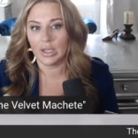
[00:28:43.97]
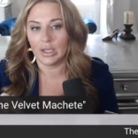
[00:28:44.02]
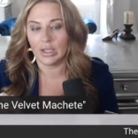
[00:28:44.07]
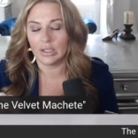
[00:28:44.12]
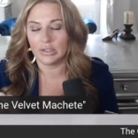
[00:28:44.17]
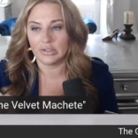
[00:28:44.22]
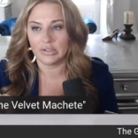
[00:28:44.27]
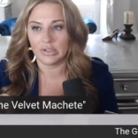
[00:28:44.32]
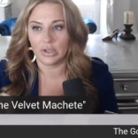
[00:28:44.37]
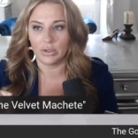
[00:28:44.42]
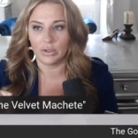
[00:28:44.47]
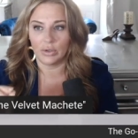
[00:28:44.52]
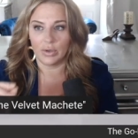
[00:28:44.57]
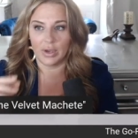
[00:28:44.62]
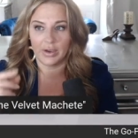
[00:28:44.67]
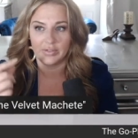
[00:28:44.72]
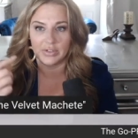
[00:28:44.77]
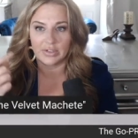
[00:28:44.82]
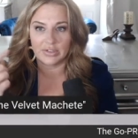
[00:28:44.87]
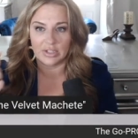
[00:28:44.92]
And so yeah. you
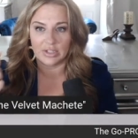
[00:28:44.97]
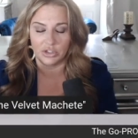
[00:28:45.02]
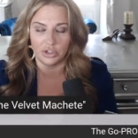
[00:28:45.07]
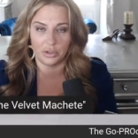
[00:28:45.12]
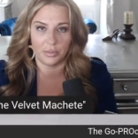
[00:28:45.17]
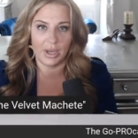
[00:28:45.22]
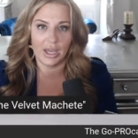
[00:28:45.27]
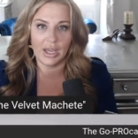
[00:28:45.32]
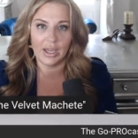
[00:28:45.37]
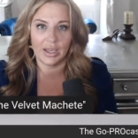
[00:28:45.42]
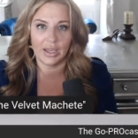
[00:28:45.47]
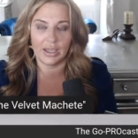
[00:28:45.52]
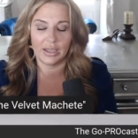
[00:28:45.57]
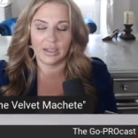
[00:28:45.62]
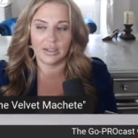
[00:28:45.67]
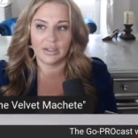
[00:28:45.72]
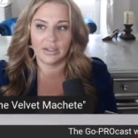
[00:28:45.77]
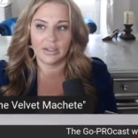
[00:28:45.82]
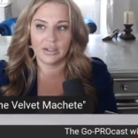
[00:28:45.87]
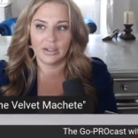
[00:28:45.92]
have to set your
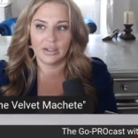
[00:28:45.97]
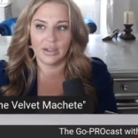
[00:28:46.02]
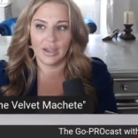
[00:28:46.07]
mind,